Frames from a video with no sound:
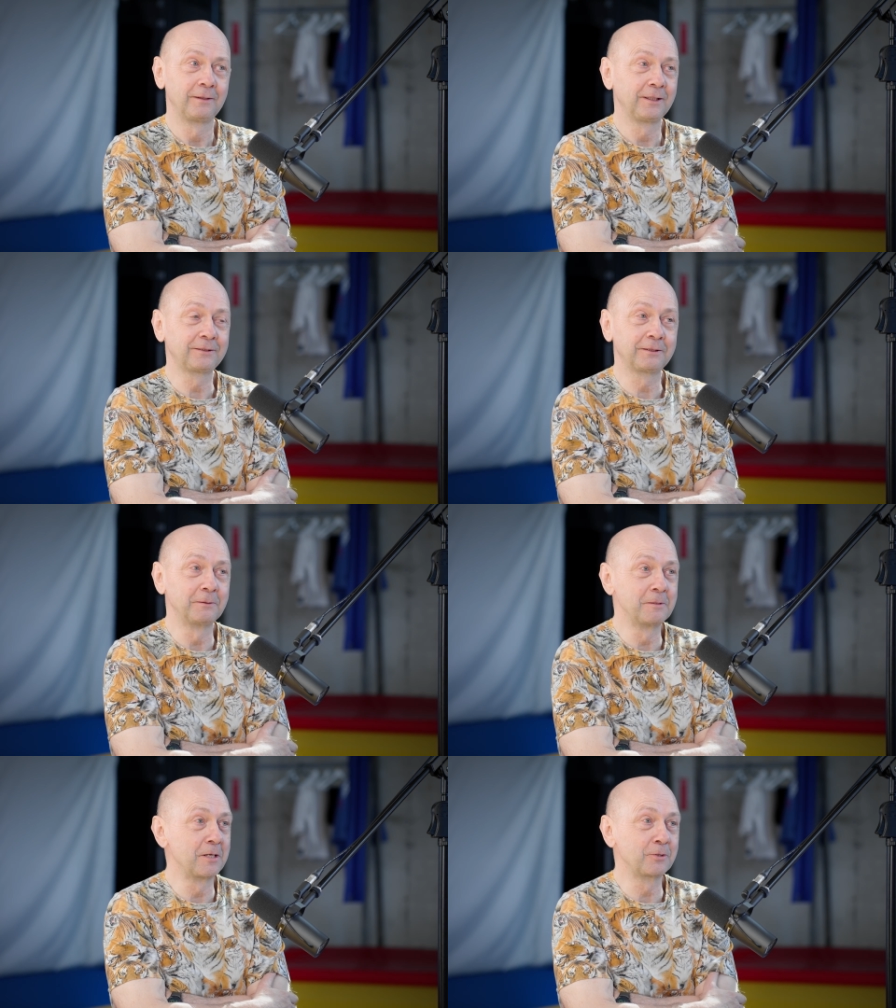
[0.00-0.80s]
It's
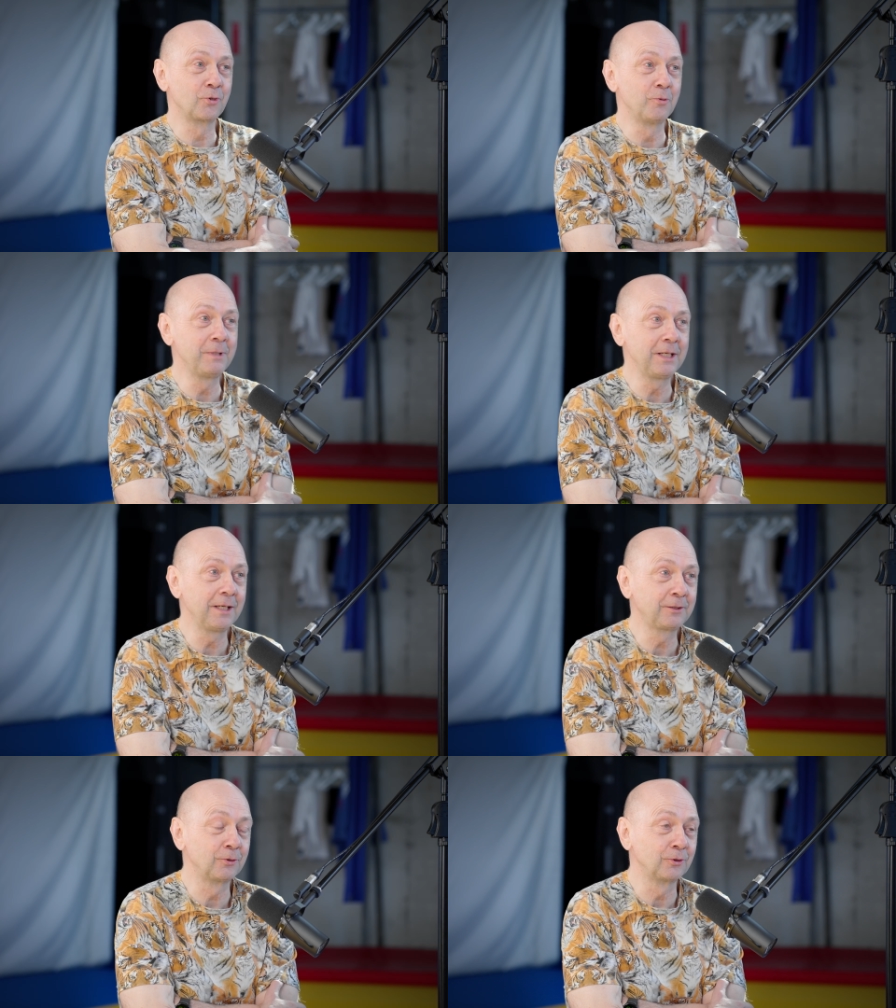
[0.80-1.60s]
uh, to
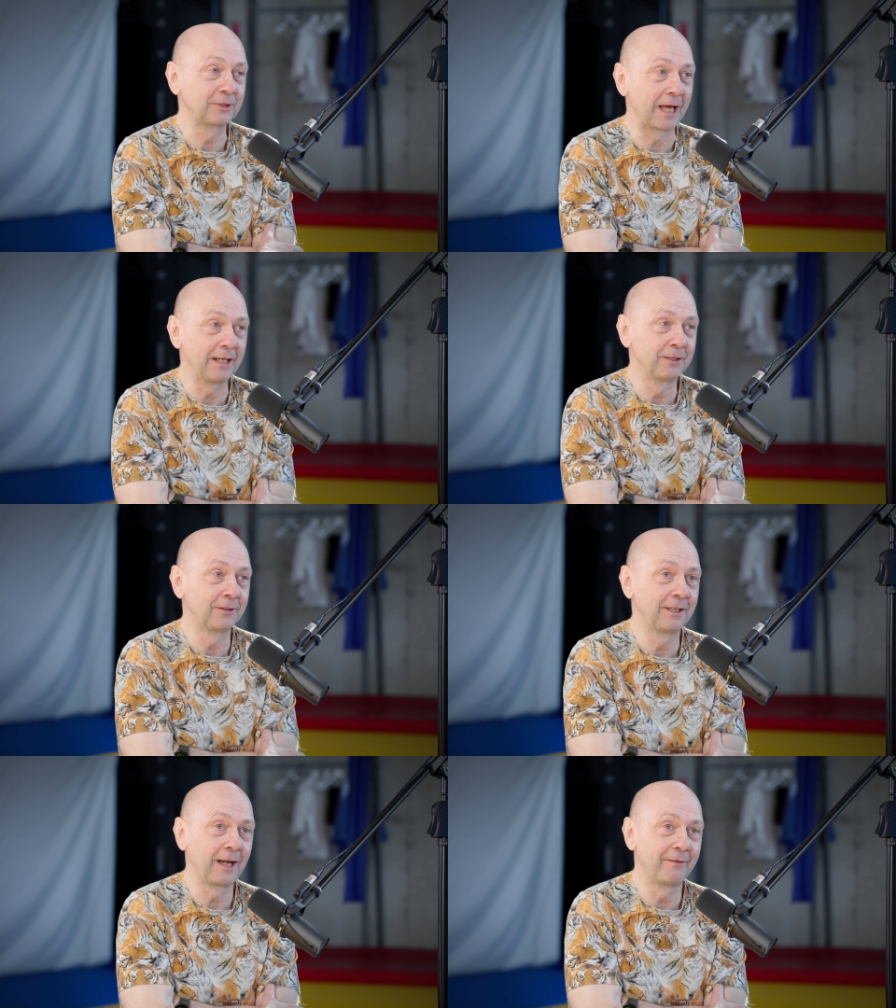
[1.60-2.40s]
me to stand
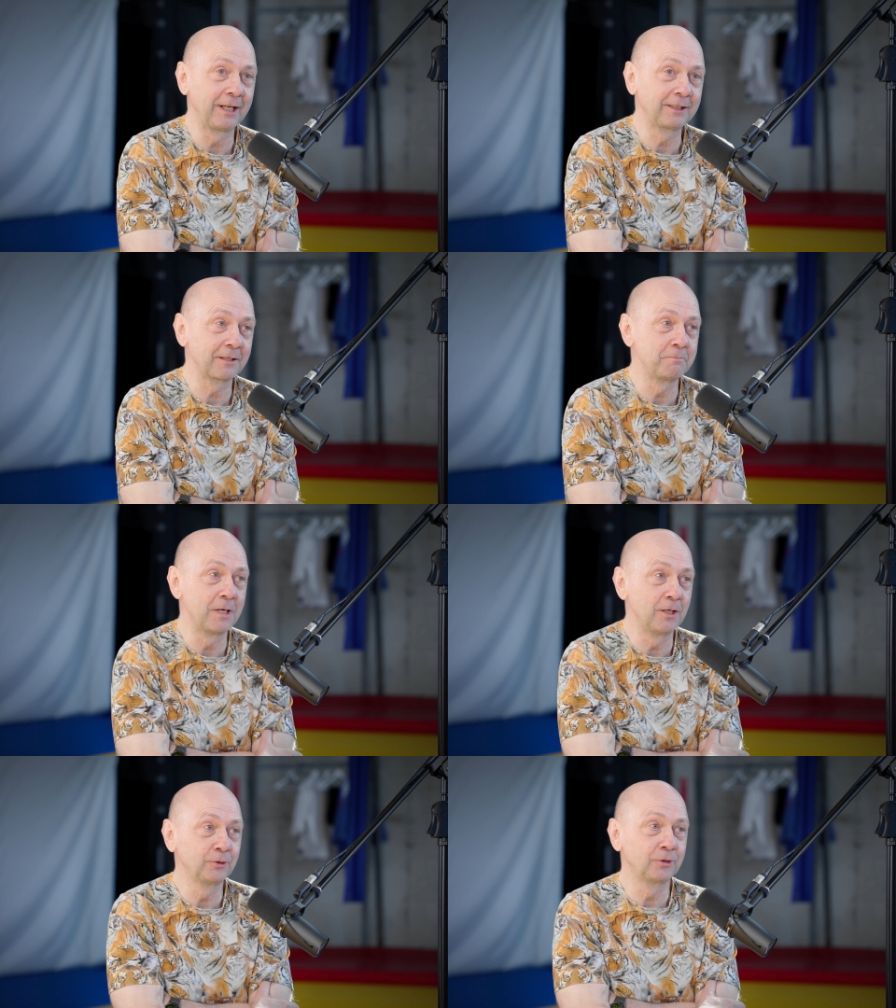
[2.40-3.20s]
on elevator
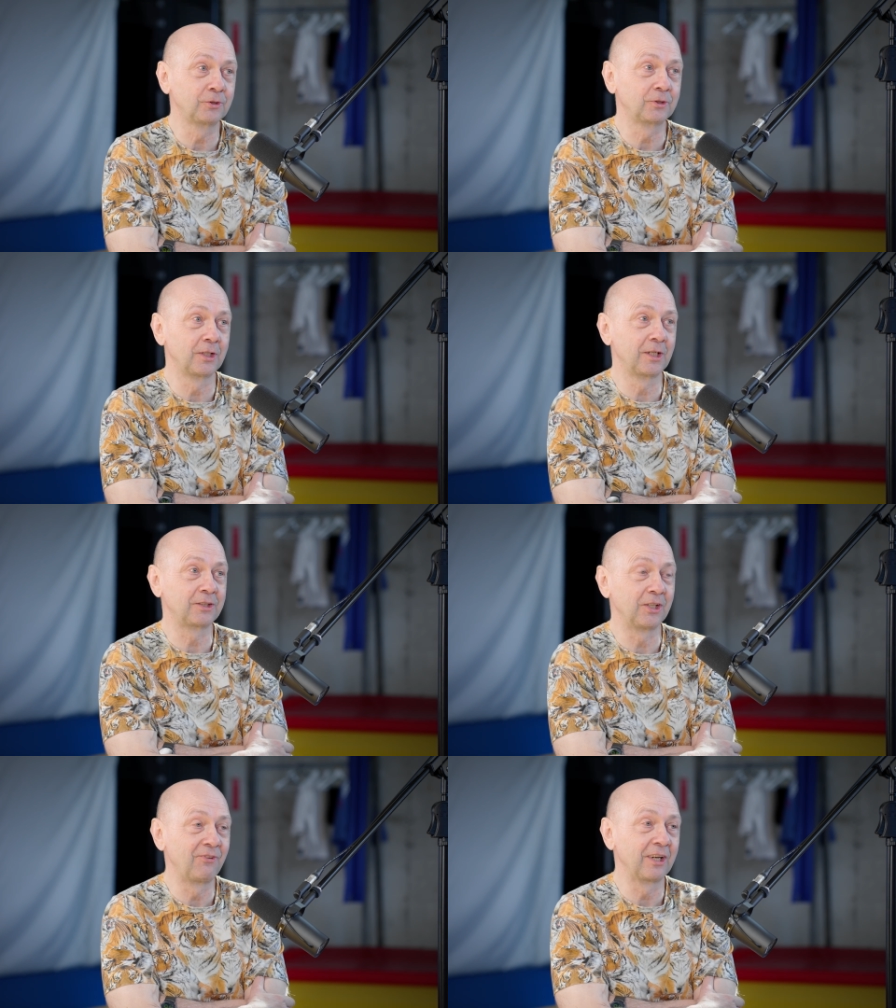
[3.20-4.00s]
most uh,
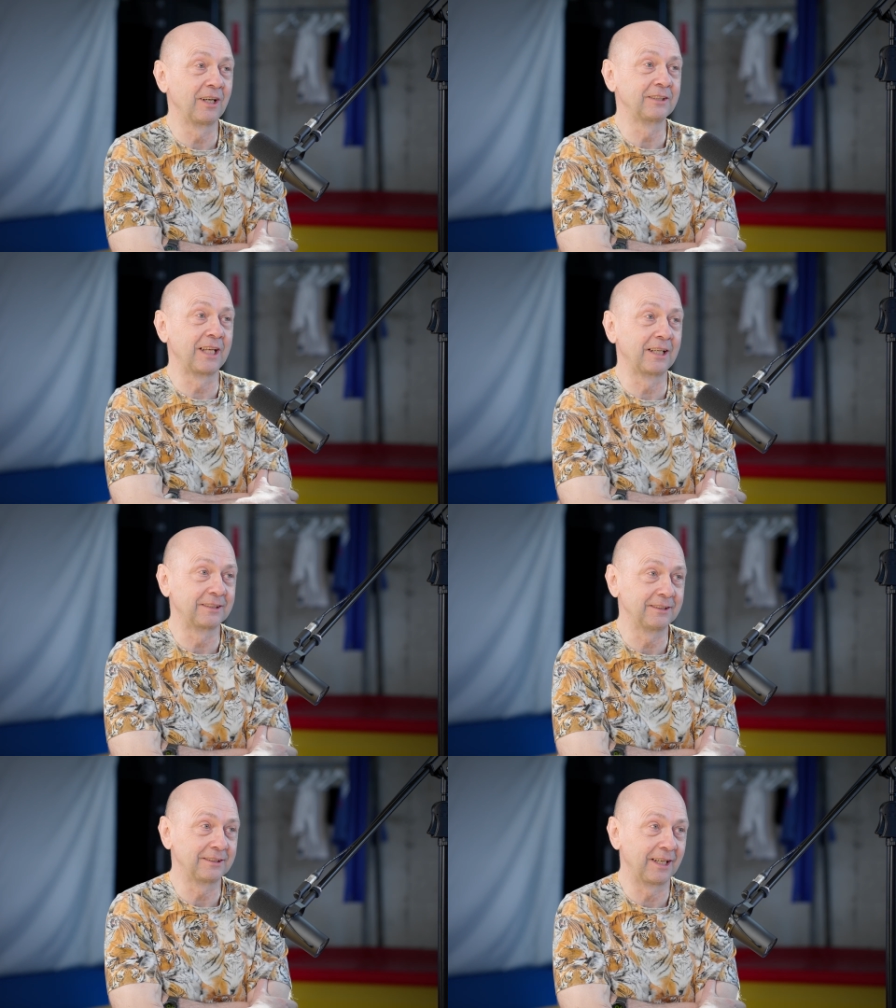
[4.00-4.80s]
difficult
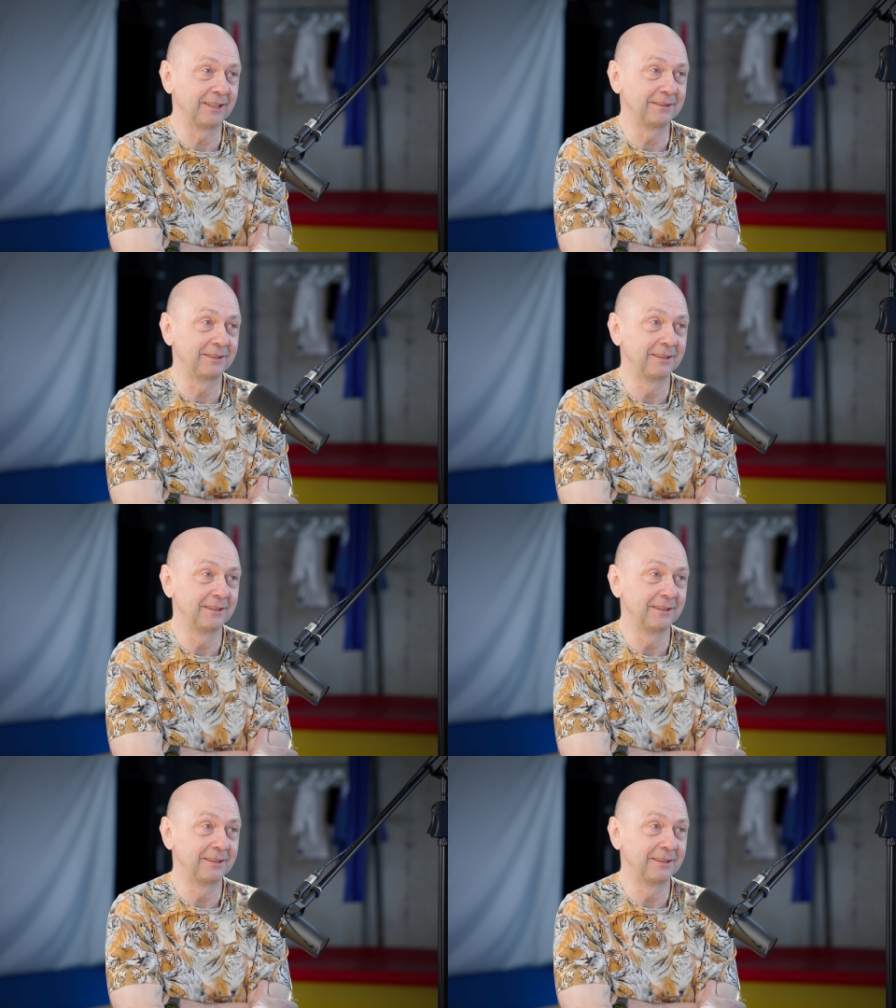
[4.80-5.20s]
exercise.